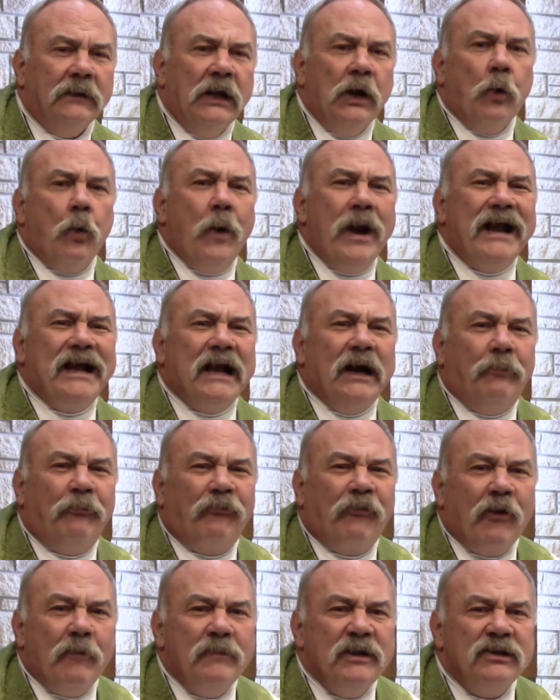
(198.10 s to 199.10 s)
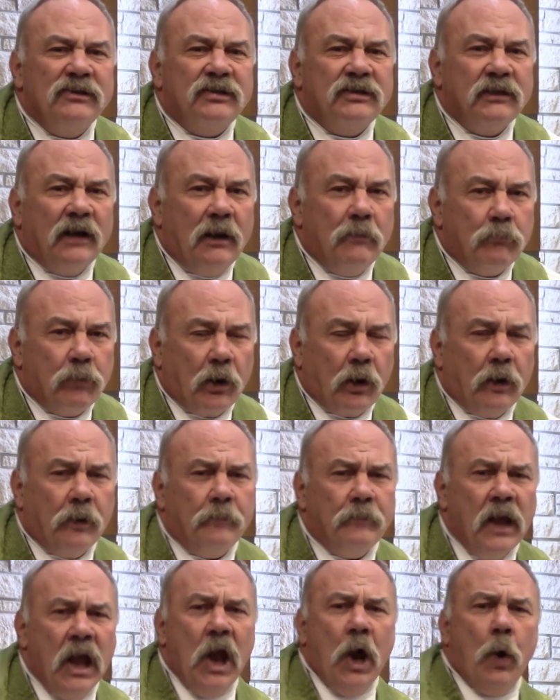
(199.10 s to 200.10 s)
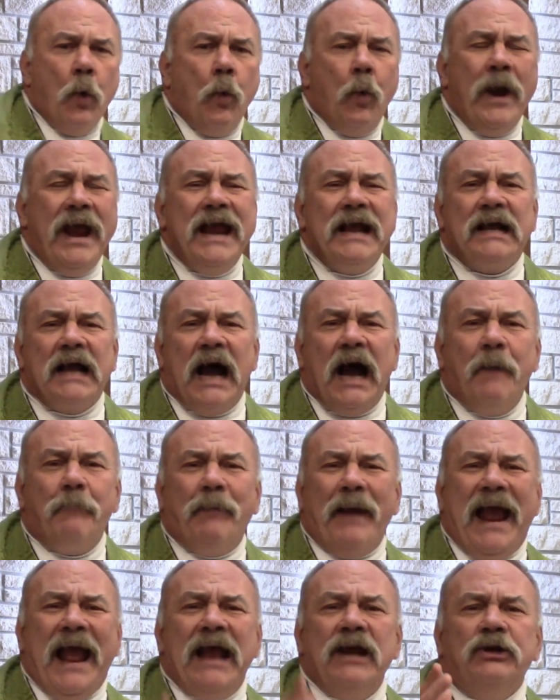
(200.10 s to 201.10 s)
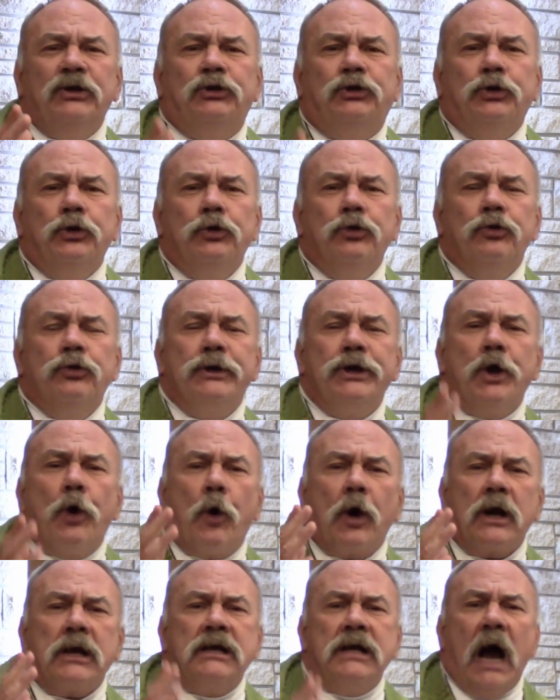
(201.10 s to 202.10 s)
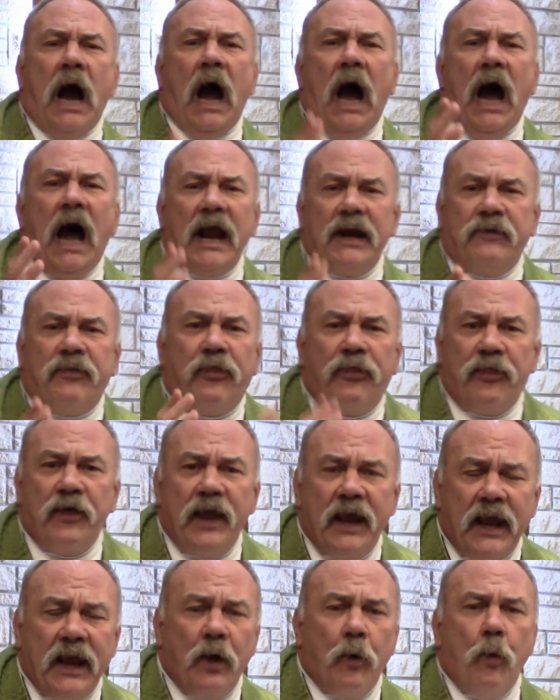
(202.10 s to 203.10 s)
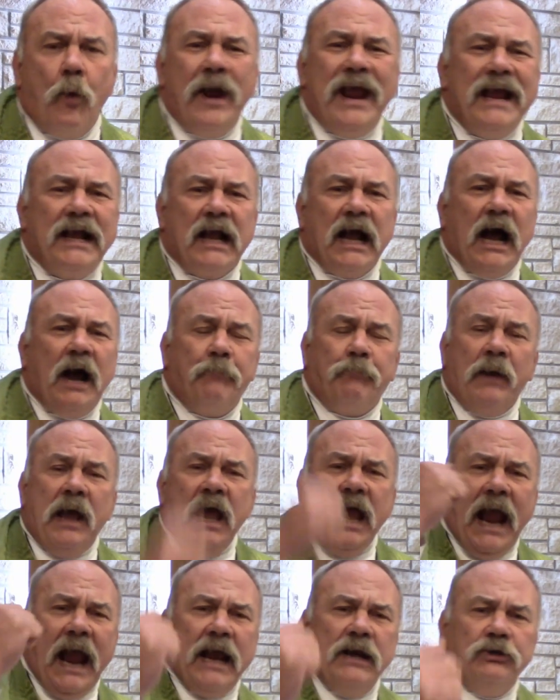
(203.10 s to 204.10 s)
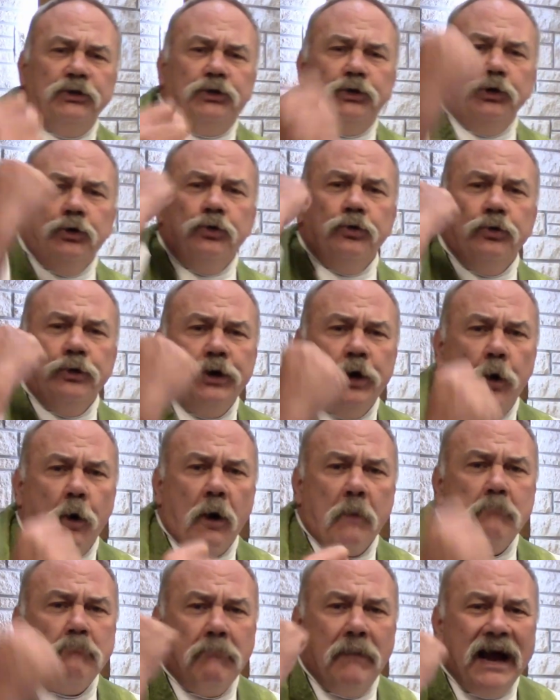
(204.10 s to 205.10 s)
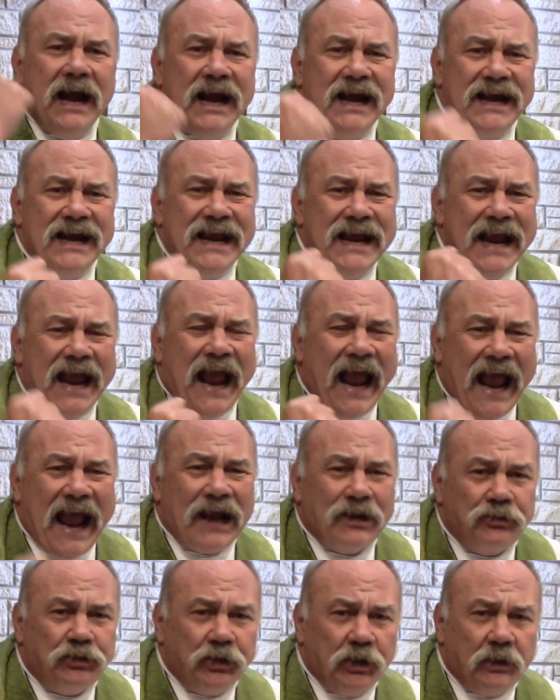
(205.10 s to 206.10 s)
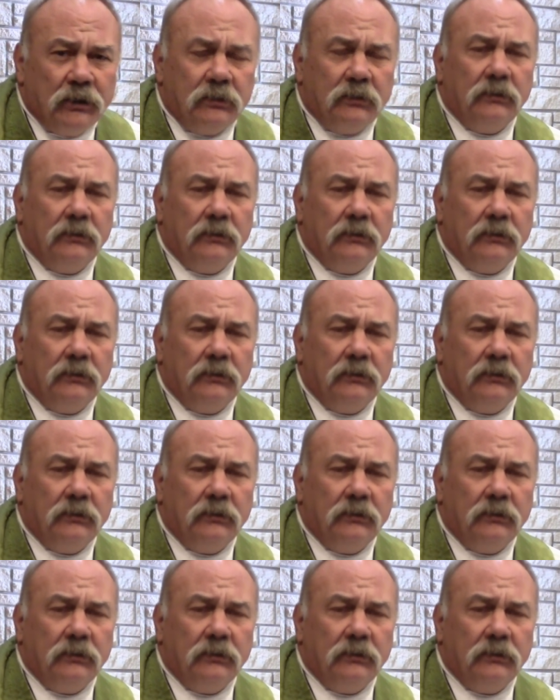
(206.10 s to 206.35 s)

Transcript: Wake up from his slumber. Wake up and do your God thing. Wake up and do your mighty action.